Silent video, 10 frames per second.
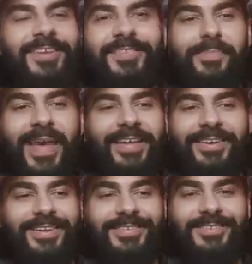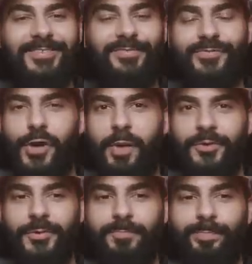the man is just
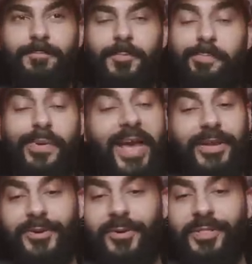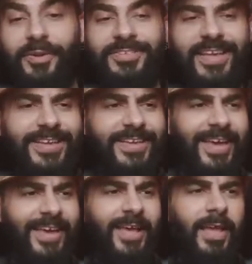phenomenal. Yeah, you know, it looks like
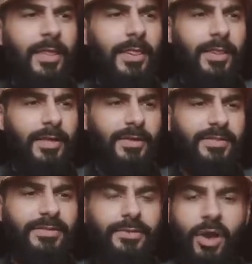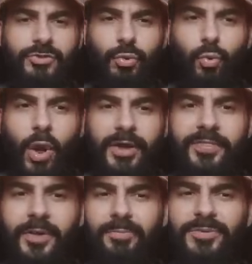the doctor
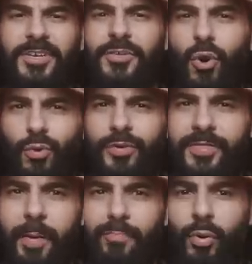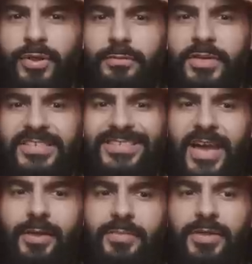wanted them to go to that point in
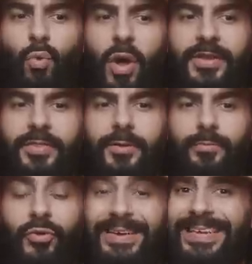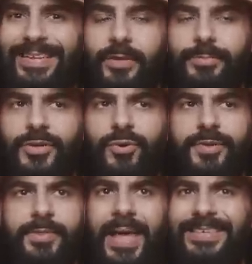time. He wanted them or needed them to go to
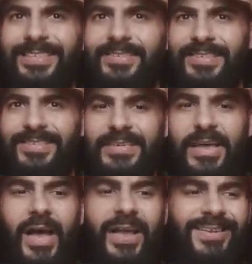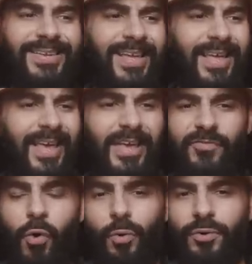1969. And
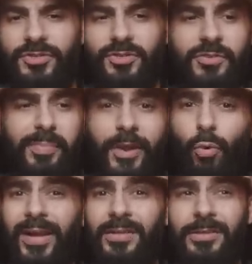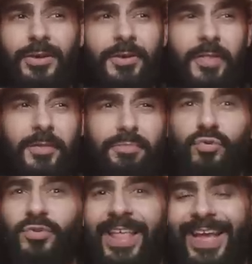of course, you know, they made it quite clear that the
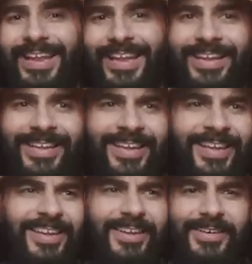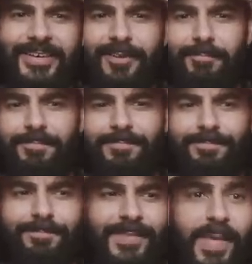moon landing
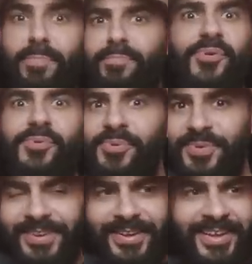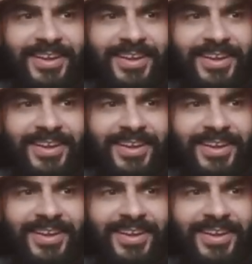and the moon,